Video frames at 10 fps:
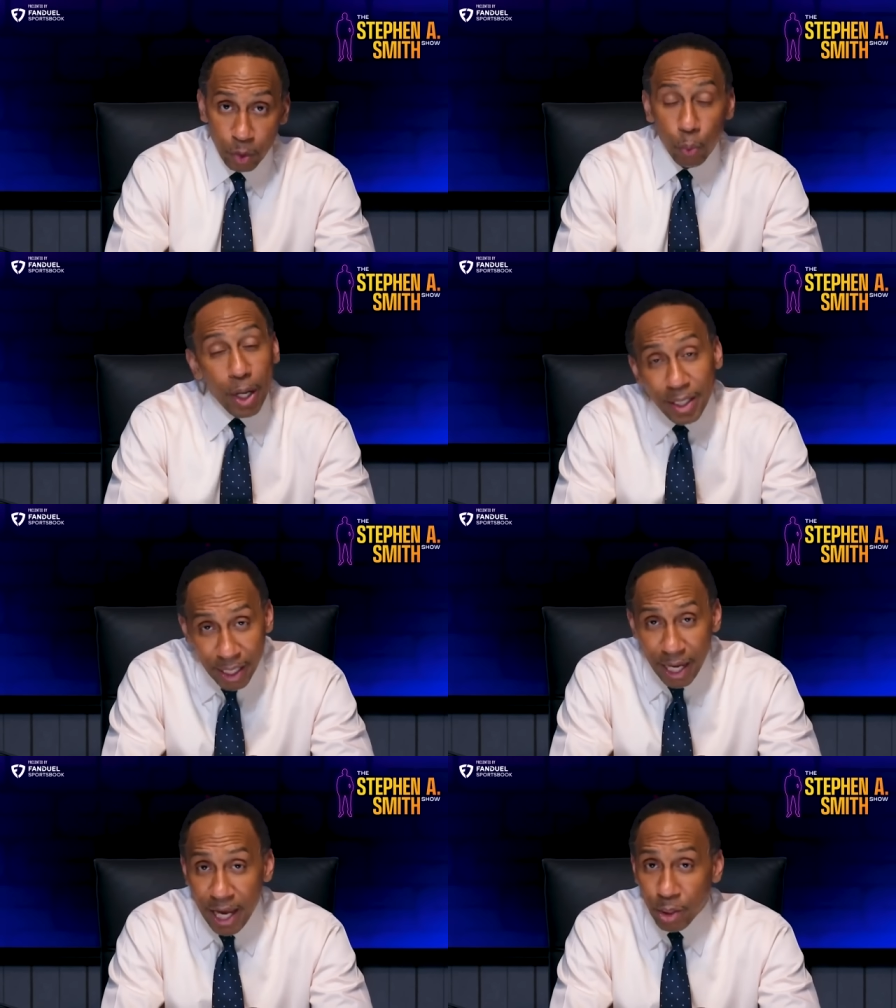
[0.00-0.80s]
with
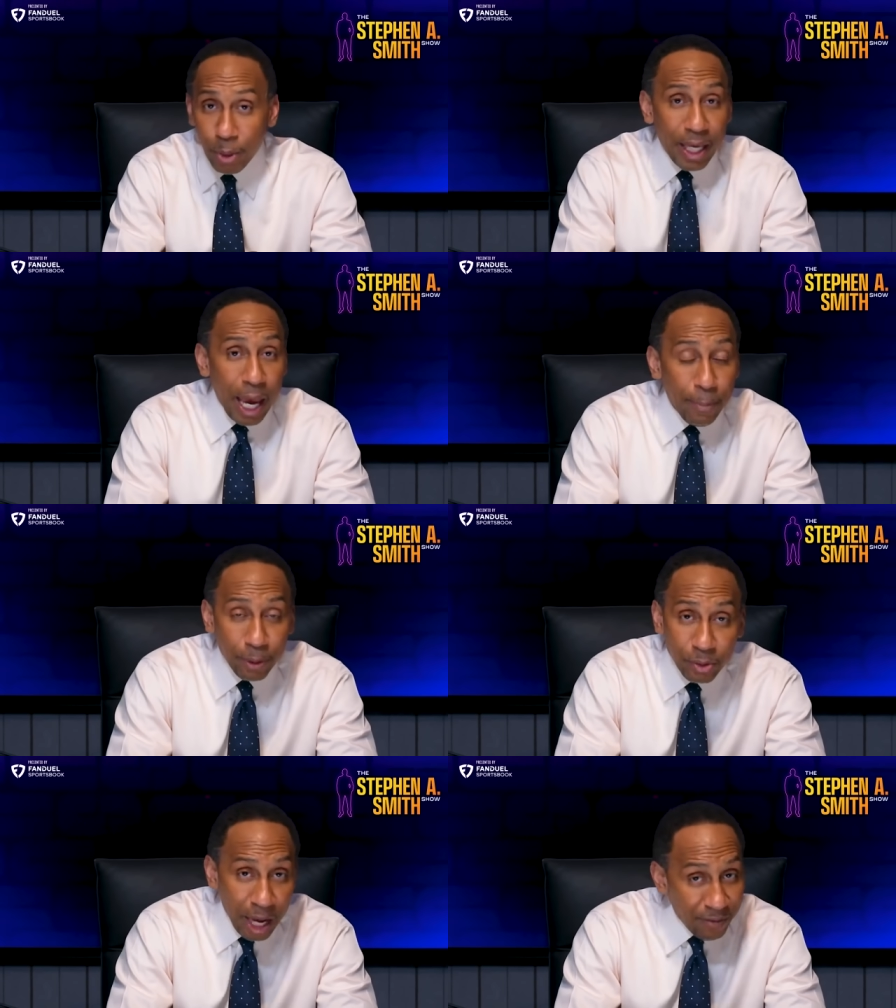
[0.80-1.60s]
Diggs, with
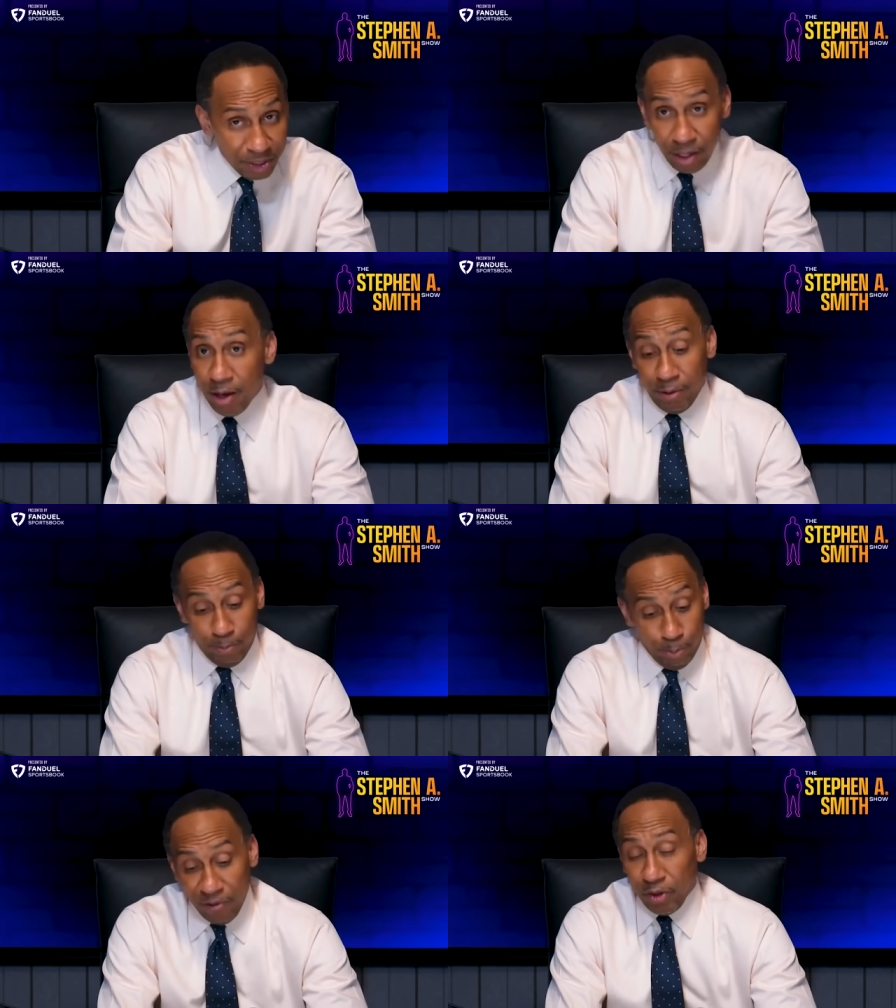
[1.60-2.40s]
Gabriel Davis,
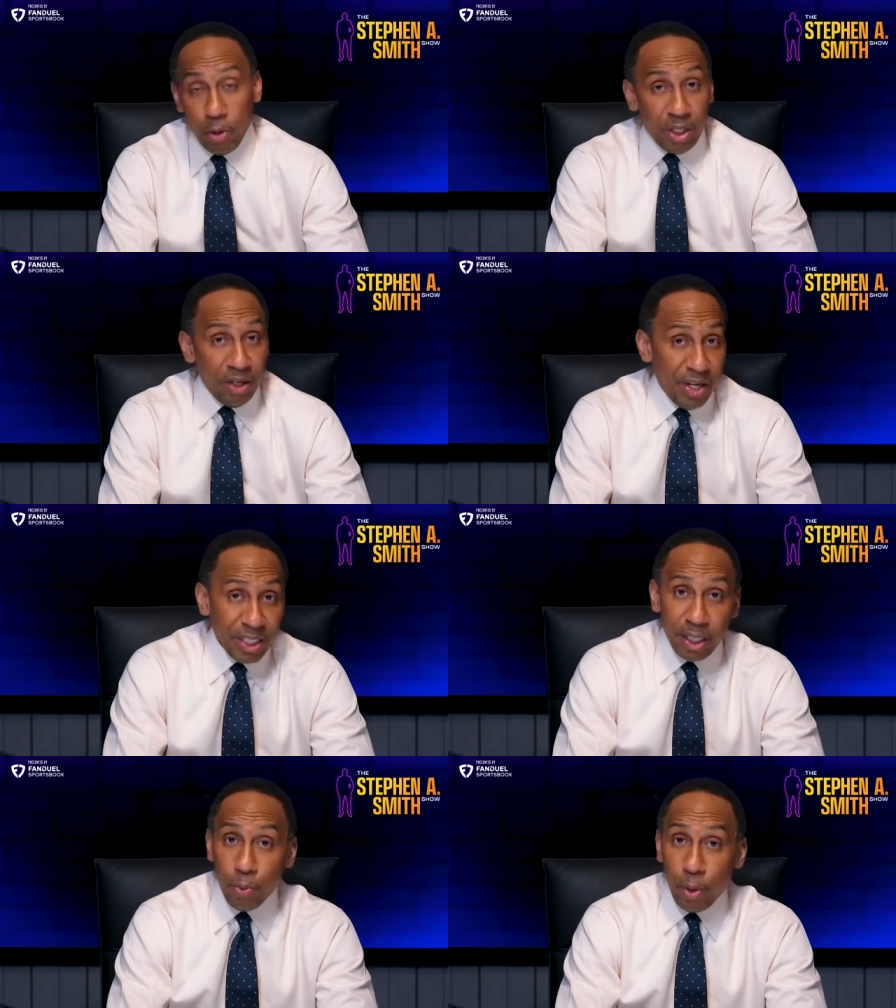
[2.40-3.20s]
Buffalo could have
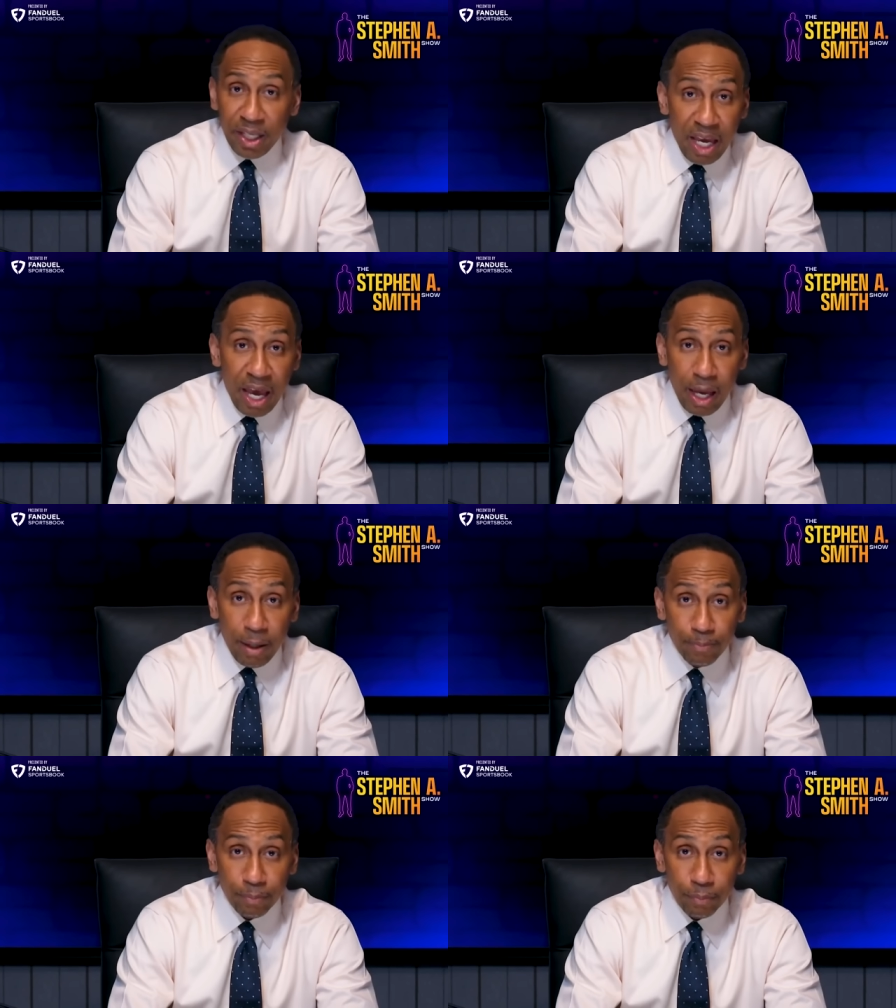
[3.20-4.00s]
easily won the game